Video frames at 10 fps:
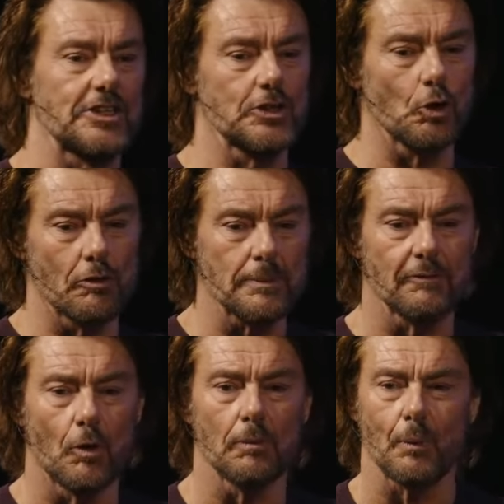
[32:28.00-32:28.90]
this story
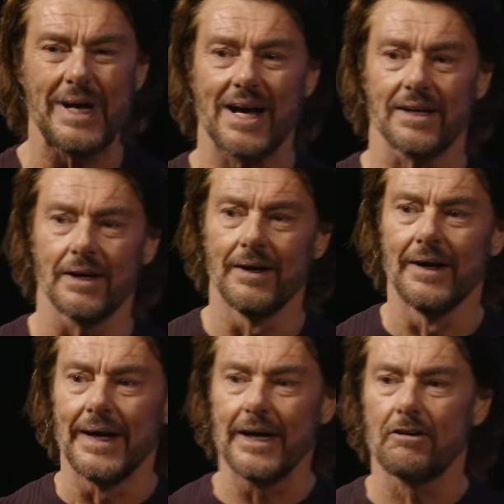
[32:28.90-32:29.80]
before, but we had an
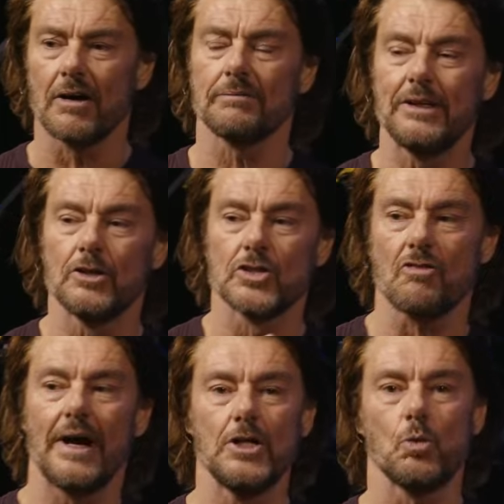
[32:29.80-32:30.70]
incredibly
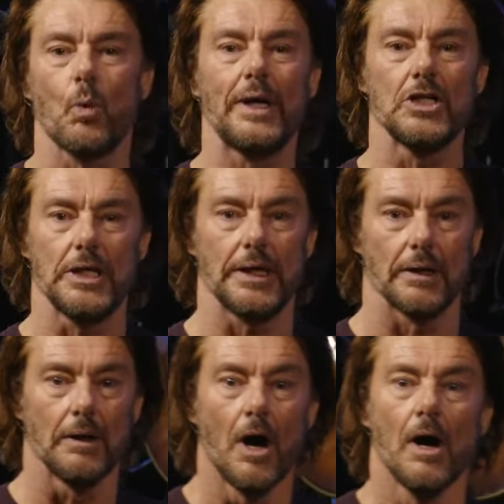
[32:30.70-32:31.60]
strange, weird
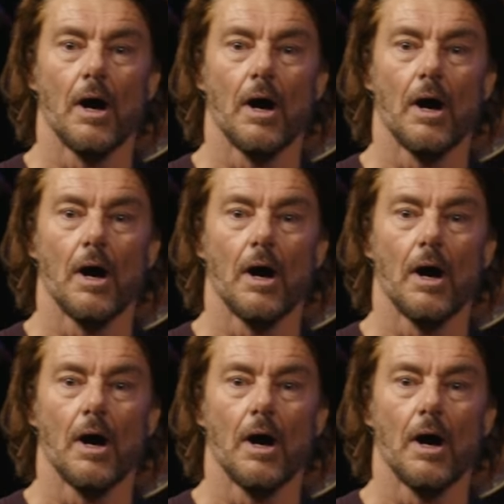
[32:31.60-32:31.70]
year.